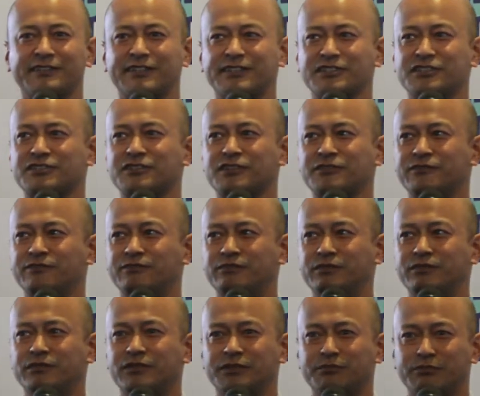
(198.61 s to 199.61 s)
That's a
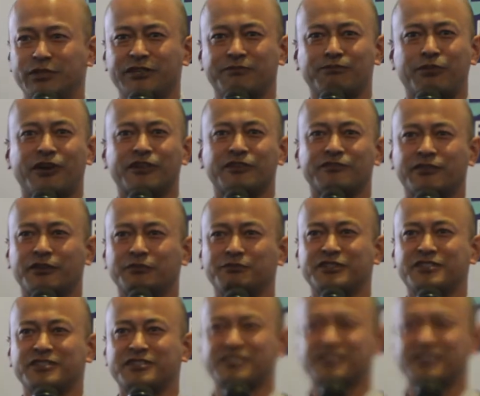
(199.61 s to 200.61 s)
big part of our
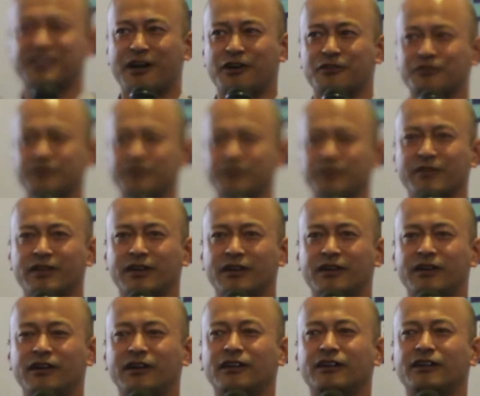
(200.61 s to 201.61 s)
business now.
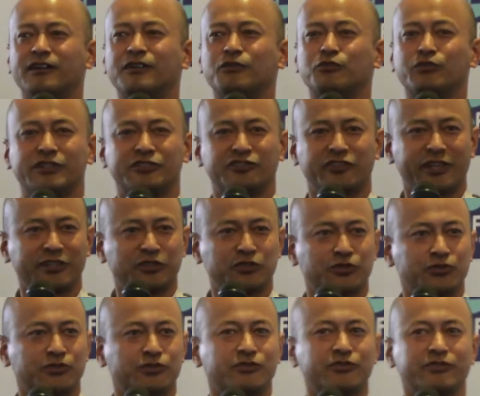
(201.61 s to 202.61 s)
We're trying
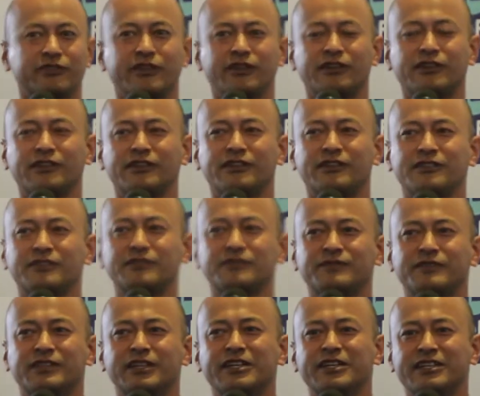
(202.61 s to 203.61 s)
to
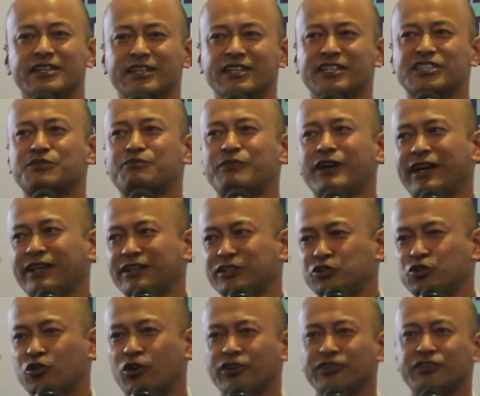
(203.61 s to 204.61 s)
expand
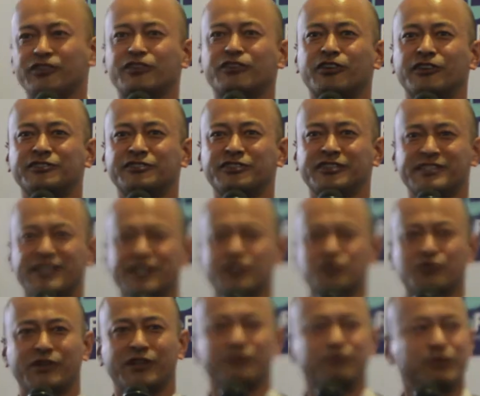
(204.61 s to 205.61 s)
into other countries as
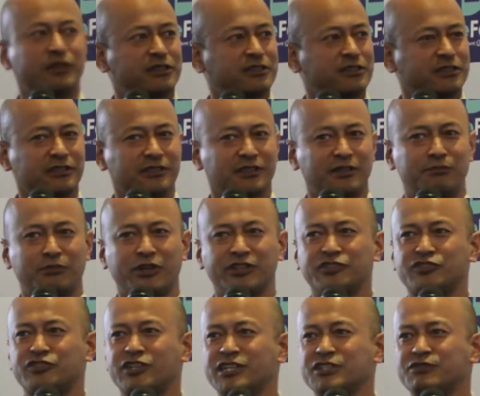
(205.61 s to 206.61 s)
well, but money
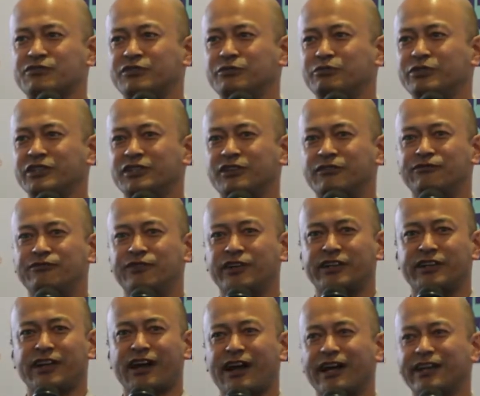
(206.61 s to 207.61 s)
transfer being a
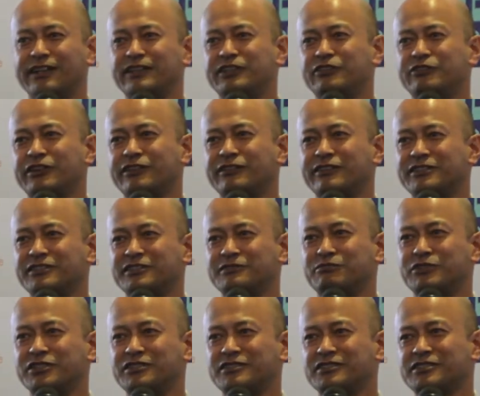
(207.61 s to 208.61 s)
very highly regulated
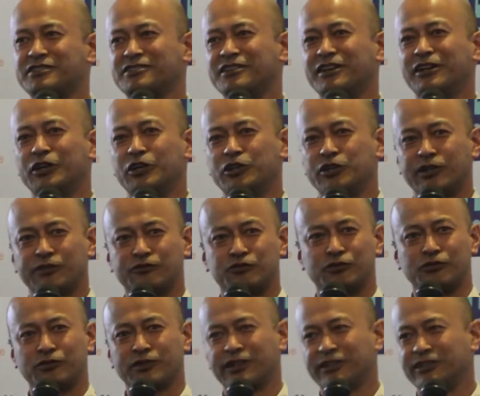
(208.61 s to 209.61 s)
business, you have to
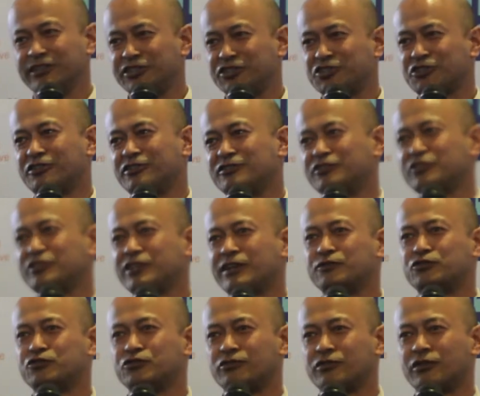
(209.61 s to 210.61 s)
look at each country, you
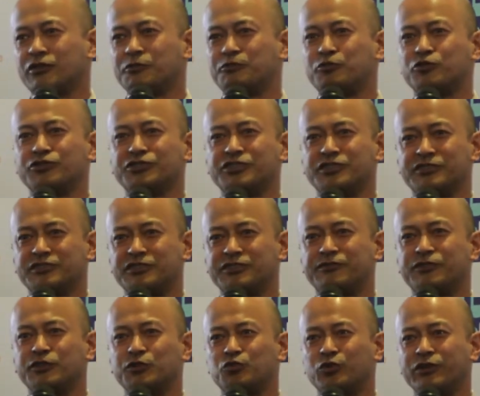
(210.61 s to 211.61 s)
have to approach in a
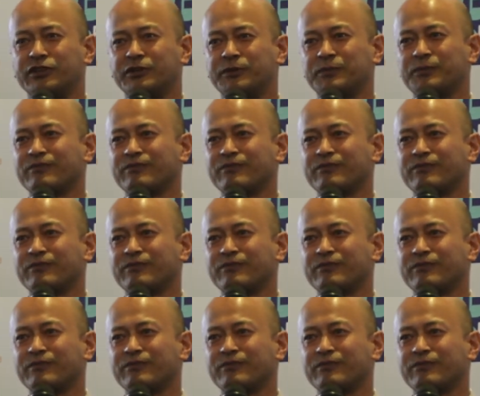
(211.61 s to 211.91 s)
different way.